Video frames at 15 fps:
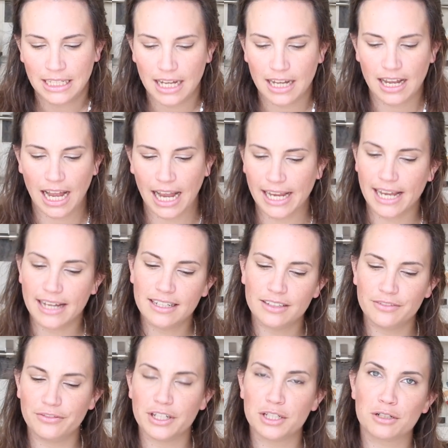I add
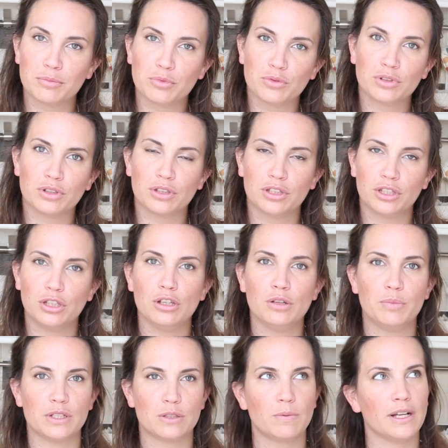a vegetable
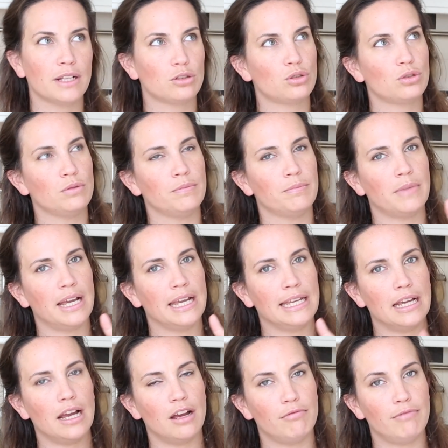cube as well to
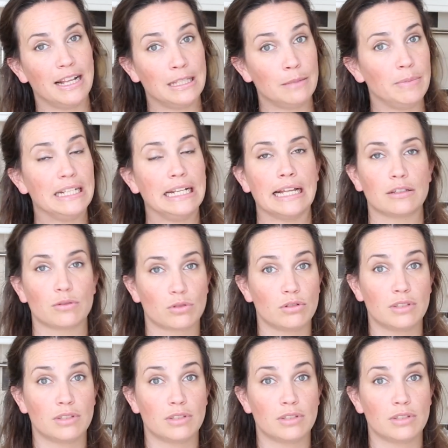my red split lentils,